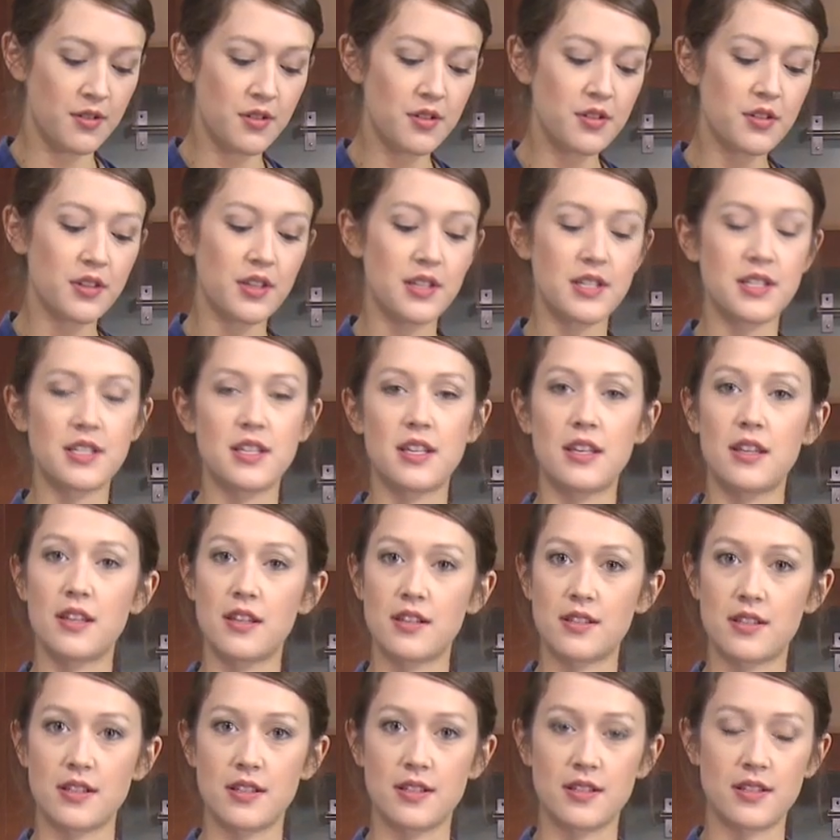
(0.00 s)
usually see
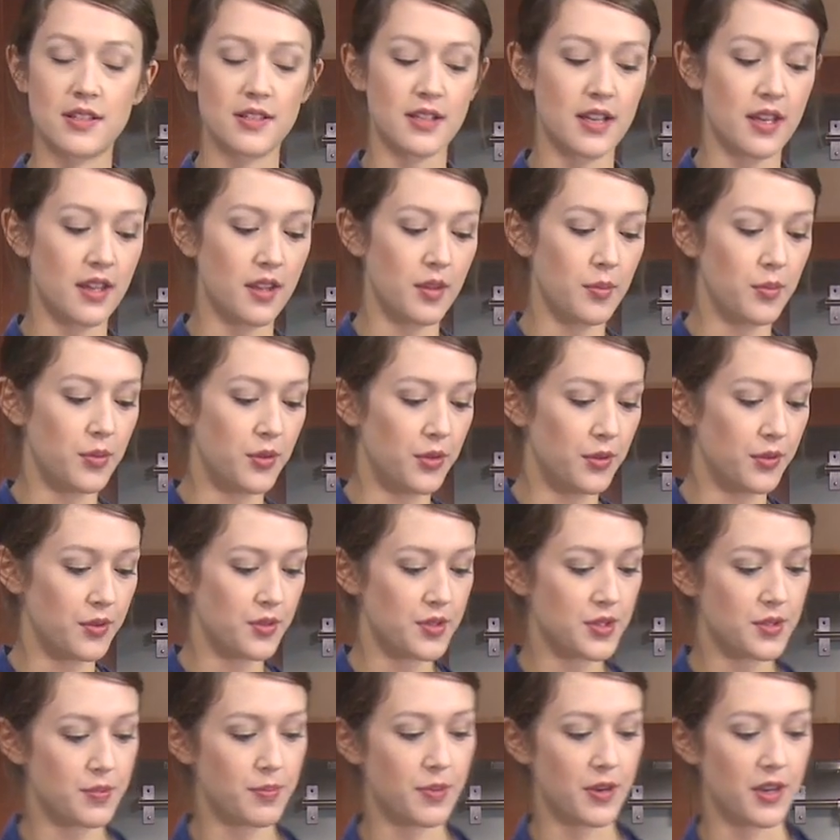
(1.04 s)
this in salad
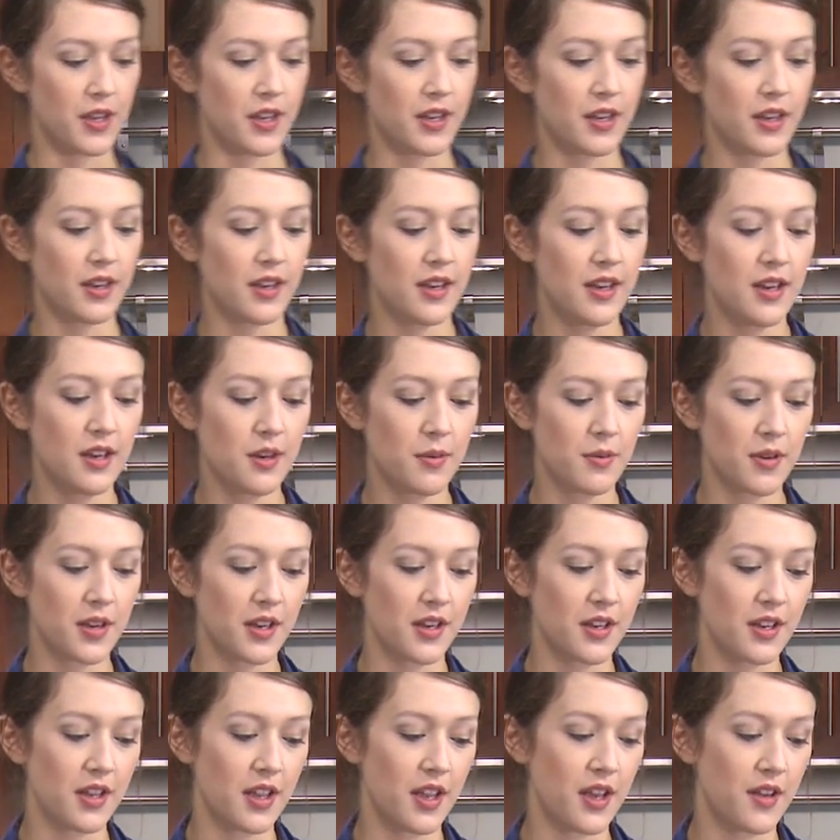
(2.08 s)
bowls, but here we're going
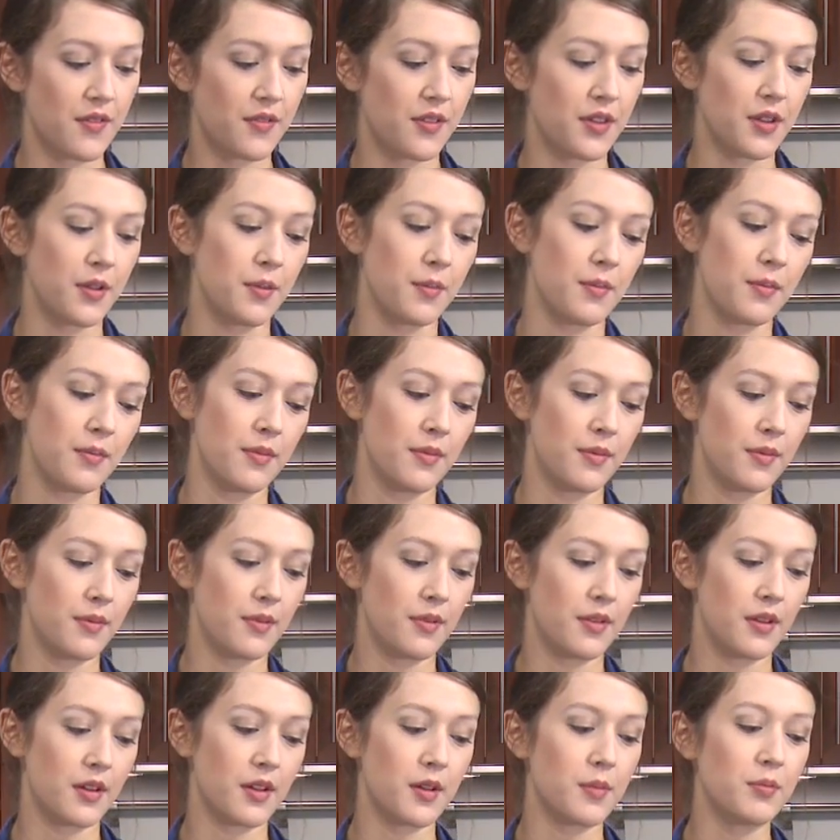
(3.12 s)
to have them
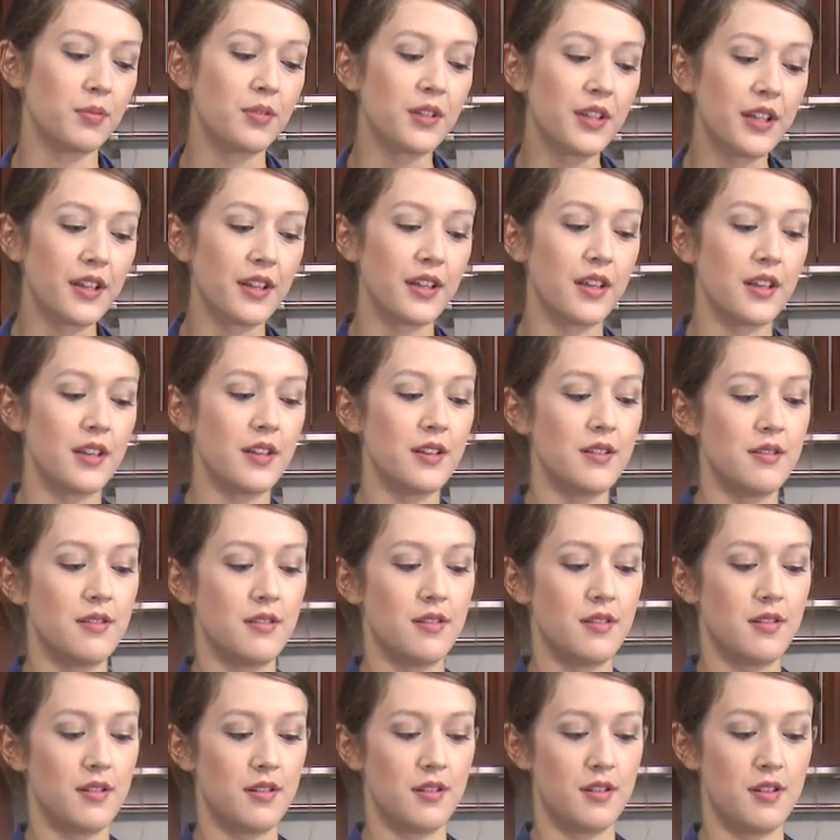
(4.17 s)
a completely
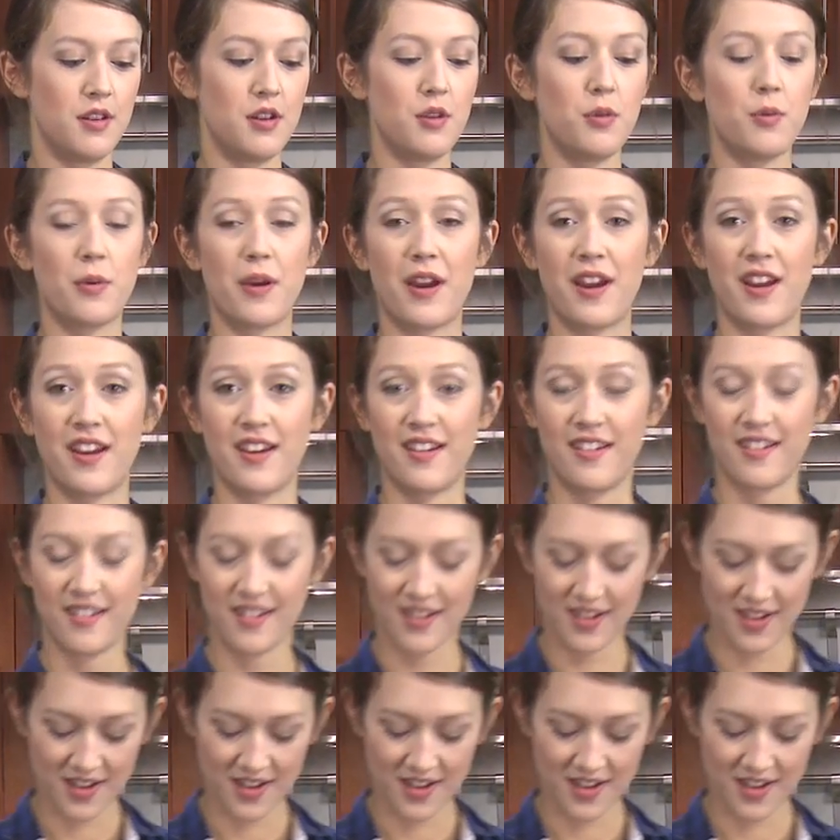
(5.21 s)
new way.